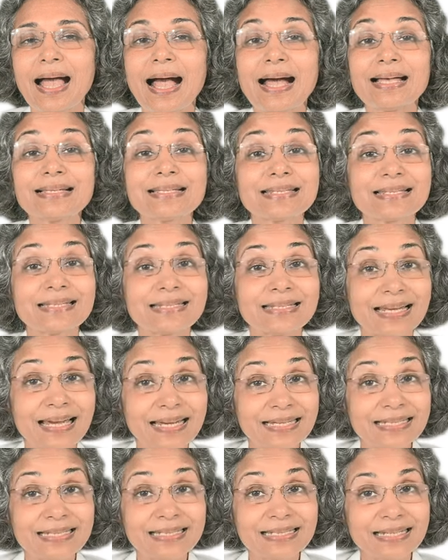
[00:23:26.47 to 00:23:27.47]
as
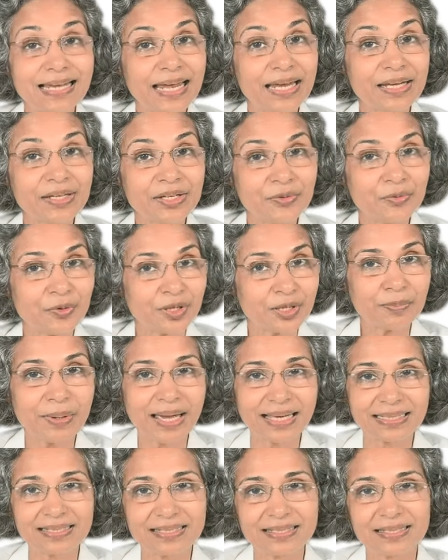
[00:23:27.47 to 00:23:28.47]
1981
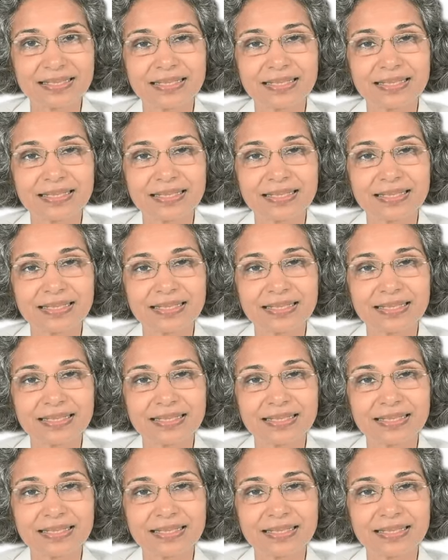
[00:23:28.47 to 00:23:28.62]
batch